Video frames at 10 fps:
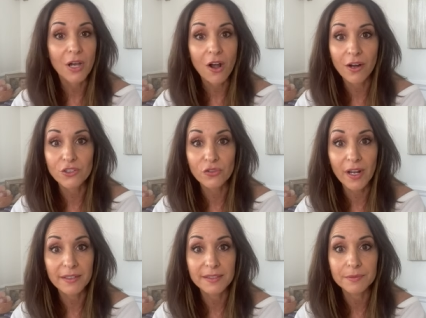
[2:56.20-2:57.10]
hard
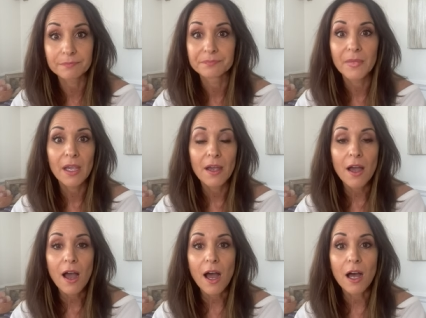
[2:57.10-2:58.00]
drugs
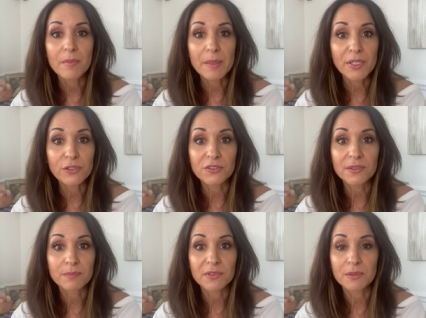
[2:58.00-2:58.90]
uh, maybe you
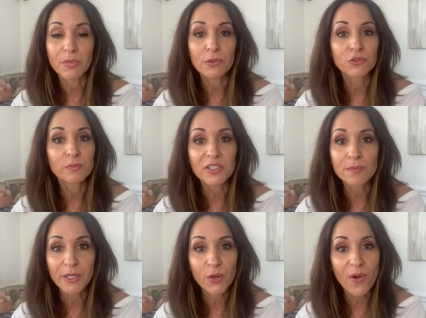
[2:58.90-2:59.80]
just smoke too much
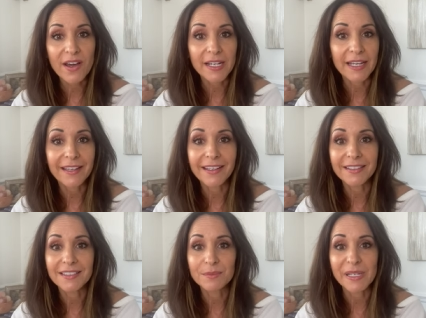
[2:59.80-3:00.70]
marijuana and
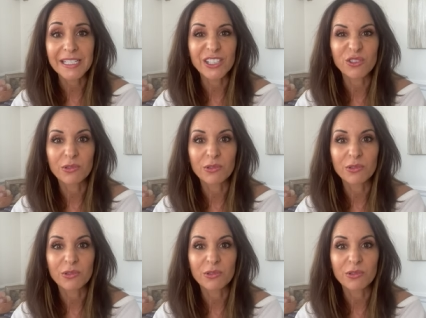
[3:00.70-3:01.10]
it's making you